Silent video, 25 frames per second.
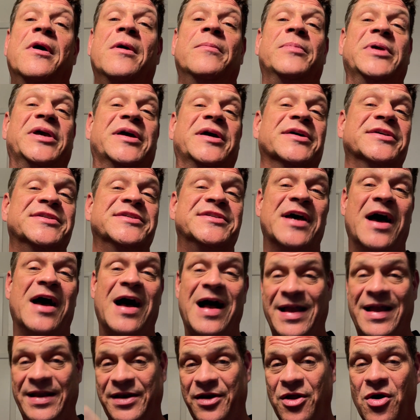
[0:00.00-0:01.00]
because
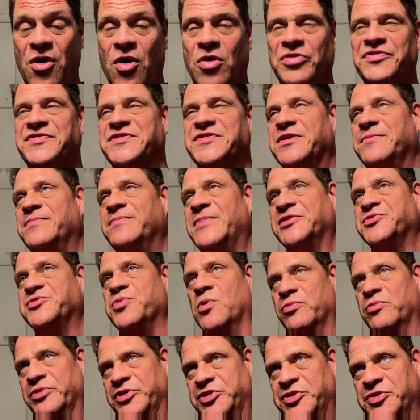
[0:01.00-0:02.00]
I know, see, that's
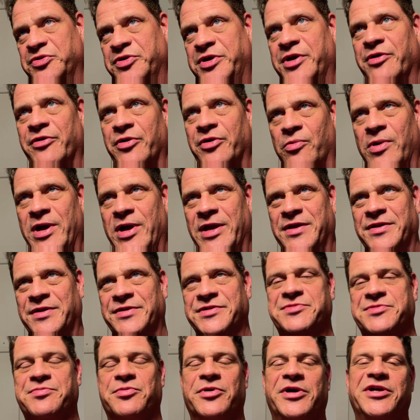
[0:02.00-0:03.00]
what we do here at Awaken
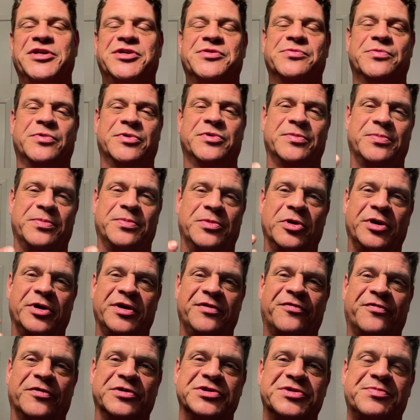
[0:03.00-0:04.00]
Inspiration. We're
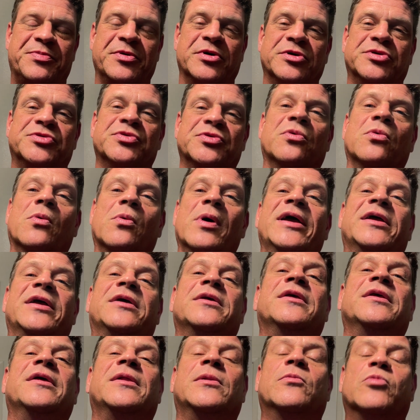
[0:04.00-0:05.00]
looking for spiritual
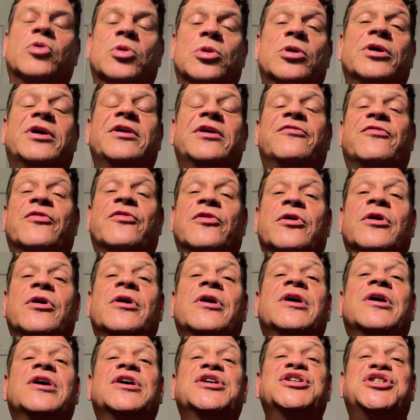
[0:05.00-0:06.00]
awakening. We're looking for
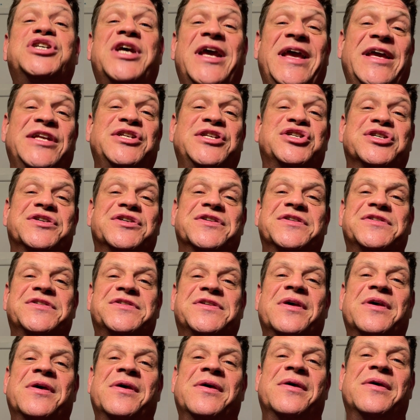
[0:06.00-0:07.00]
changes